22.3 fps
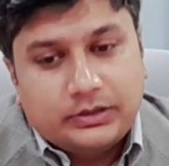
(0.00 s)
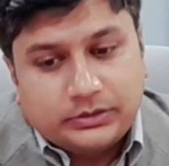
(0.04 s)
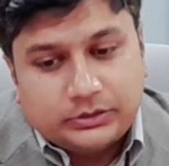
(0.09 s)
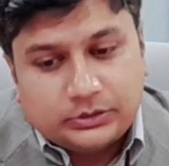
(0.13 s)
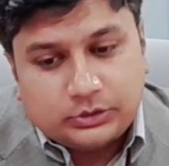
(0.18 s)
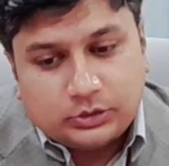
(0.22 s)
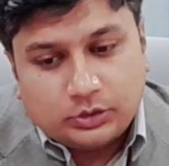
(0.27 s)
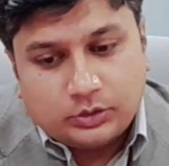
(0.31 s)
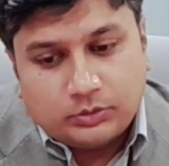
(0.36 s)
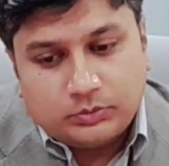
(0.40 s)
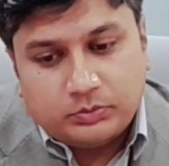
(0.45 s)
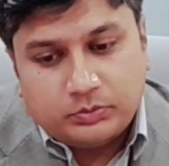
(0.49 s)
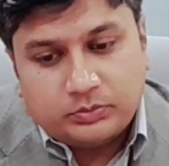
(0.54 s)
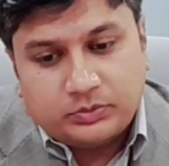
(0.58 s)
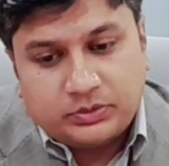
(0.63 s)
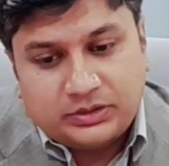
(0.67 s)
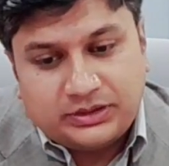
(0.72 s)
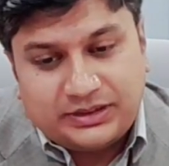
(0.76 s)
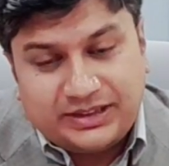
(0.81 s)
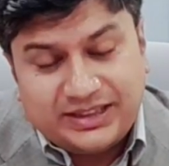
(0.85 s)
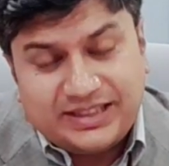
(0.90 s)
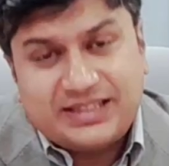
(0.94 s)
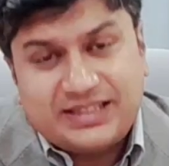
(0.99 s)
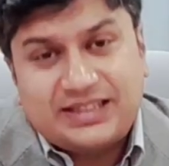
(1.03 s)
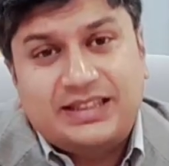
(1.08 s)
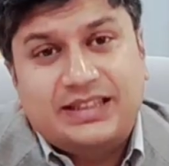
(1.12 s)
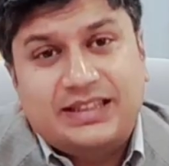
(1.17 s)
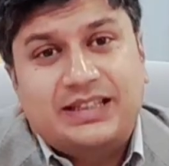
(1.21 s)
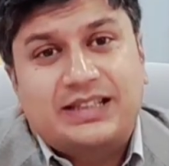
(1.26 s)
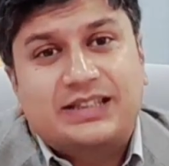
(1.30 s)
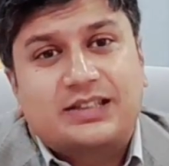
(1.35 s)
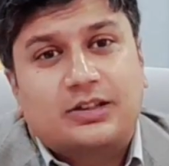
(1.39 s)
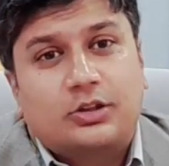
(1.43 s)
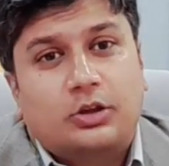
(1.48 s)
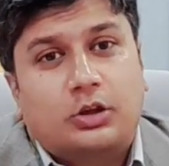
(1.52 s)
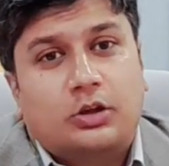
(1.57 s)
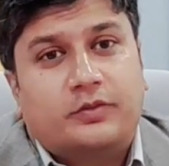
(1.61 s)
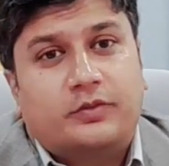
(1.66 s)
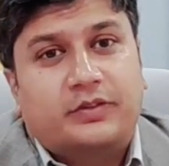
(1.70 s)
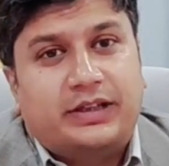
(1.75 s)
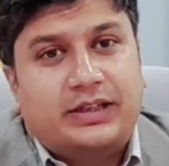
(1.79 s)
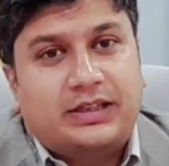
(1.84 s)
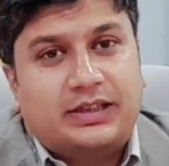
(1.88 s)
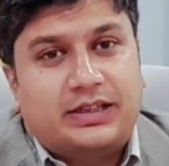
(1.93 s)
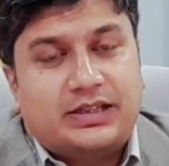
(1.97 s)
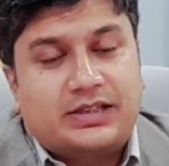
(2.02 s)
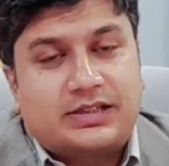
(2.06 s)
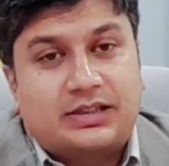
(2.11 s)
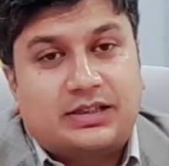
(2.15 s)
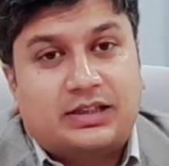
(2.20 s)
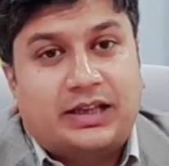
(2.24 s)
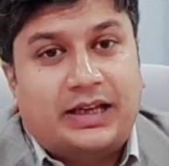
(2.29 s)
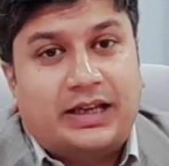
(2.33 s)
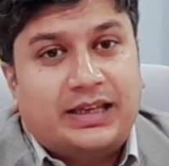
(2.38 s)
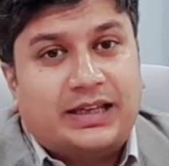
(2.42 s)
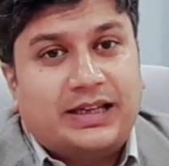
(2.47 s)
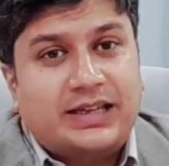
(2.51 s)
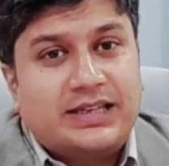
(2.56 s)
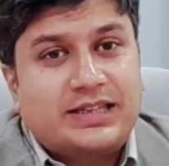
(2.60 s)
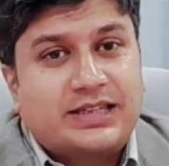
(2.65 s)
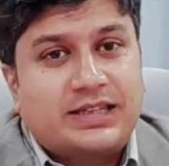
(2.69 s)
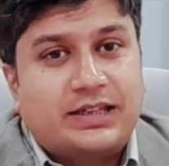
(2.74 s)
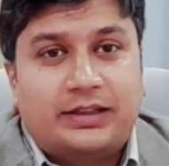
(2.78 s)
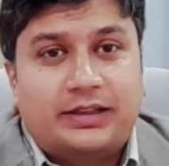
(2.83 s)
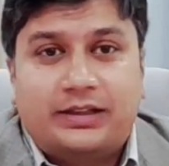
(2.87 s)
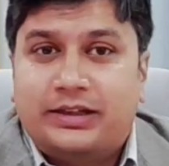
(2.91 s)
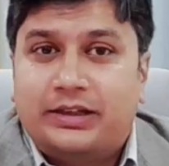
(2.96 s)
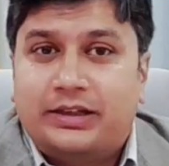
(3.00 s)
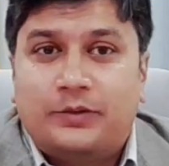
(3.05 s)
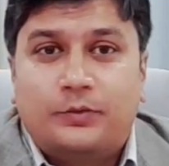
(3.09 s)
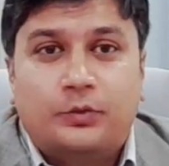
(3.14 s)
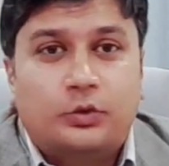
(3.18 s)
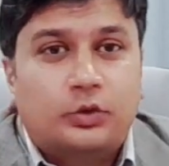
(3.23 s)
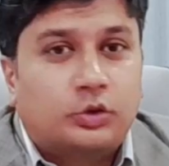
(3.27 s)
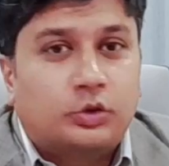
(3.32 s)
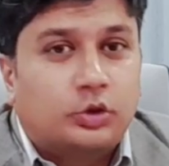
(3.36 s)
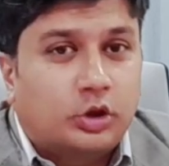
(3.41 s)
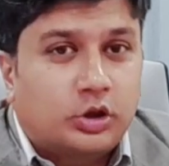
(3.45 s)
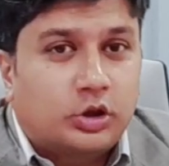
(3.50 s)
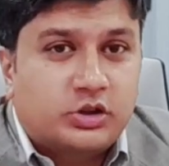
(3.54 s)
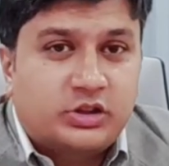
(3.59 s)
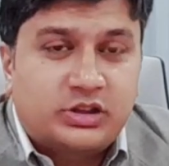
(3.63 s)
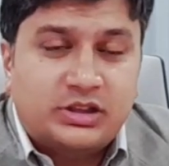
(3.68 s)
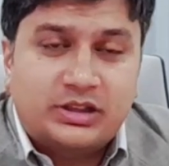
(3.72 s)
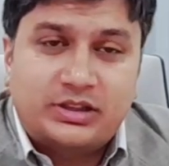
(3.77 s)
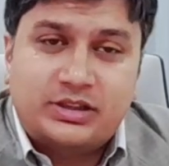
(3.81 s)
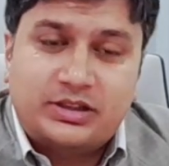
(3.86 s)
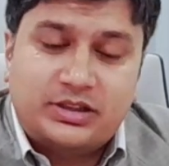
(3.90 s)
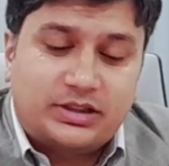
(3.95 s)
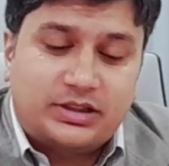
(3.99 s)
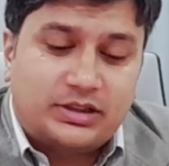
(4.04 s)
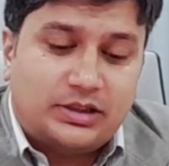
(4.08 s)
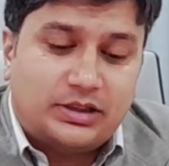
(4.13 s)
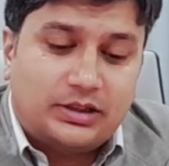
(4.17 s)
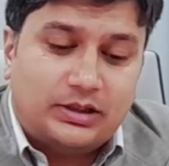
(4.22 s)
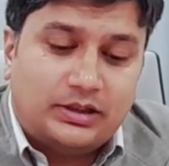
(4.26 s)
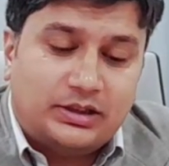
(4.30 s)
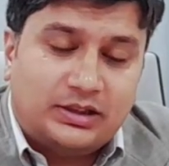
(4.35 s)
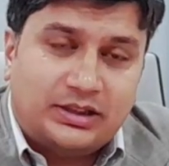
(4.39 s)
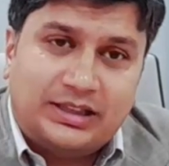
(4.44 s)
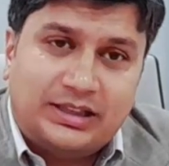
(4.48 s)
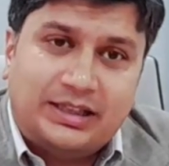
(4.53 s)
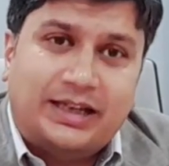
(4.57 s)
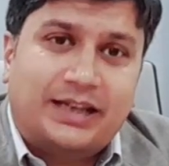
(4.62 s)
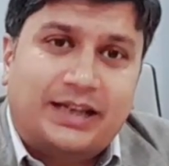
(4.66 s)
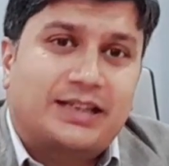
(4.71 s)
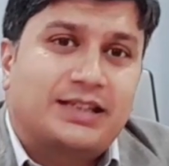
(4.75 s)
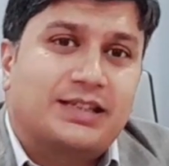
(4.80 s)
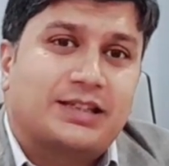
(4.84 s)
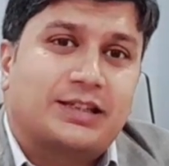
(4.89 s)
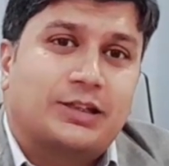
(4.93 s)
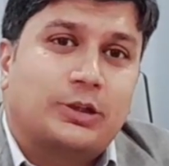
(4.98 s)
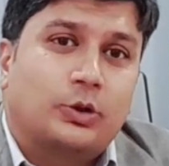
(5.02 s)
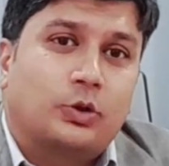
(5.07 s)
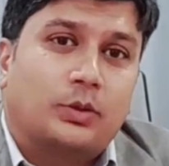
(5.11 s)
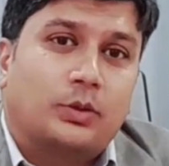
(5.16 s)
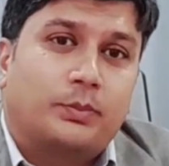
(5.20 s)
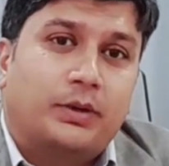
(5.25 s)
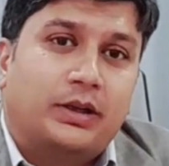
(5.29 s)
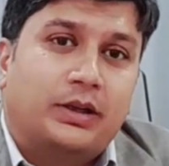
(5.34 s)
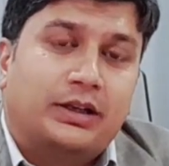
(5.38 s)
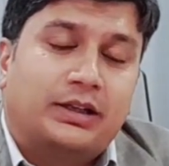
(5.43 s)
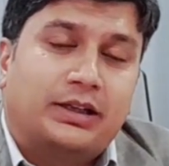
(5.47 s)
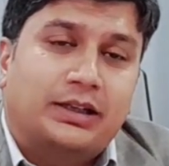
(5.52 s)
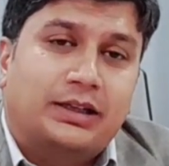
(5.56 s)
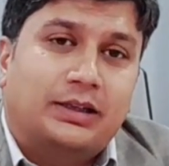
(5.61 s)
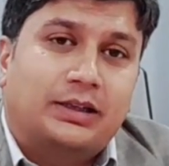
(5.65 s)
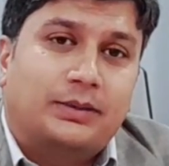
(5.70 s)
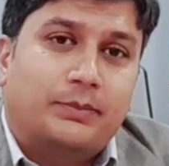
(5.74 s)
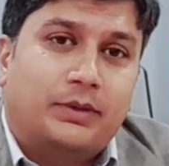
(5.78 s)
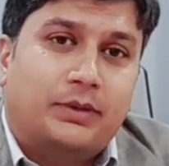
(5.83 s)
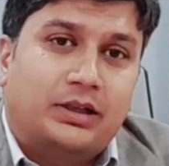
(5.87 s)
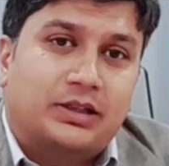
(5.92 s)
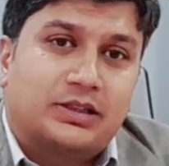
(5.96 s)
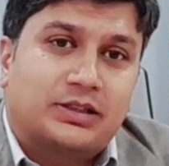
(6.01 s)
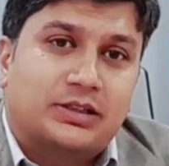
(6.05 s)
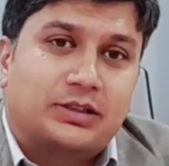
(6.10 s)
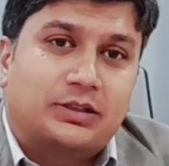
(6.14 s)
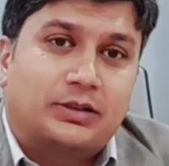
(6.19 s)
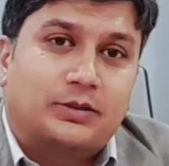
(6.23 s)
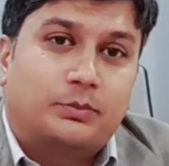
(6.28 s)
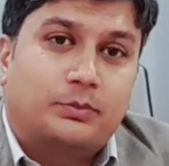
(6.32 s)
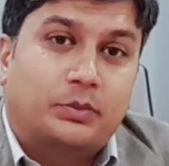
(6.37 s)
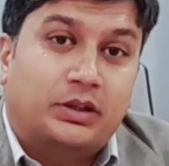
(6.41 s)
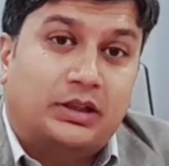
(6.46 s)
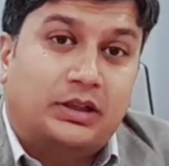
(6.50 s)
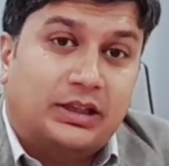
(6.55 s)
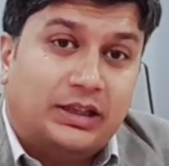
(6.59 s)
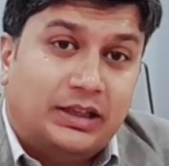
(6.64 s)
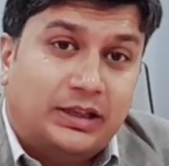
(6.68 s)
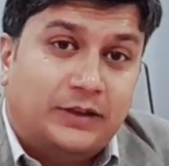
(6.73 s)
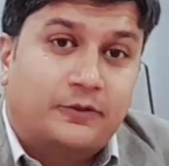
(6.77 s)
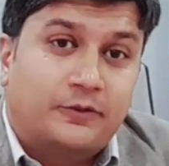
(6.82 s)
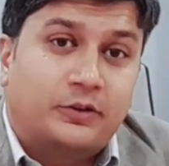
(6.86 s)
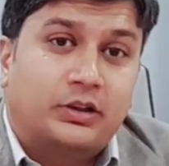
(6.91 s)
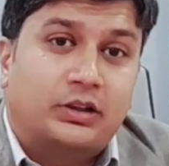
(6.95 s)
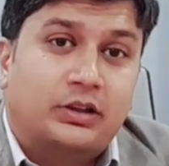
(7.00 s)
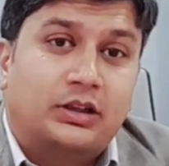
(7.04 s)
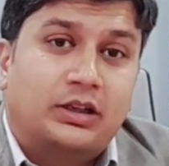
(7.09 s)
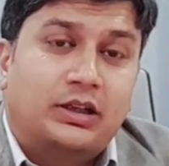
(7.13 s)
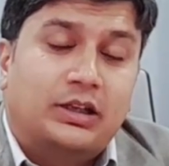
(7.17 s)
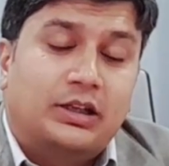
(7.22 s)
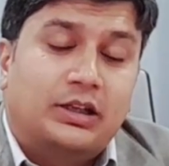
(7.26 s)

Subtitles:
So this needs a lot of dedication. Like I said, it would not just test your ability in medicine, but even